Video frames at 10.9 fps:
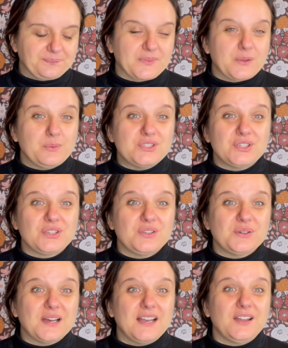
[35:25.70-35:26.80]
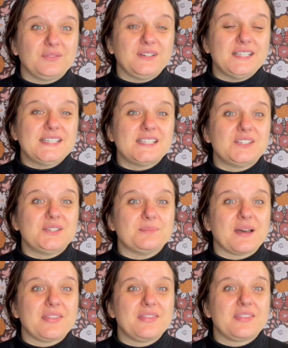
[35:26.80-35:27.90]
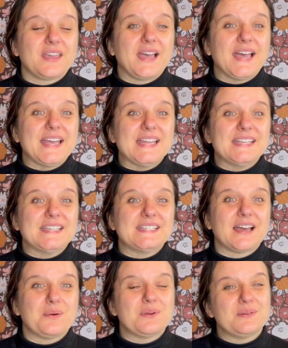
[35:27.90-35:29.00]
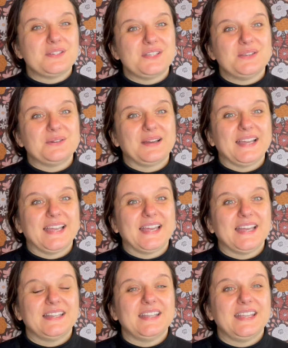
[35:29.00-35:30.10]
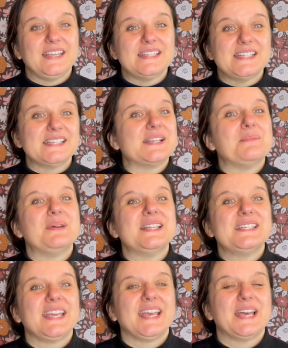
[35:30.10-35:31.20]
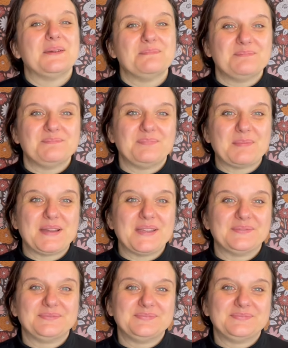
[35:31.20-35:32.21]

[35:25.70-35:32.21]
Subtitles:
Wishing you a lovely stitching month, and I will see you again in December. Take care. Bye bye.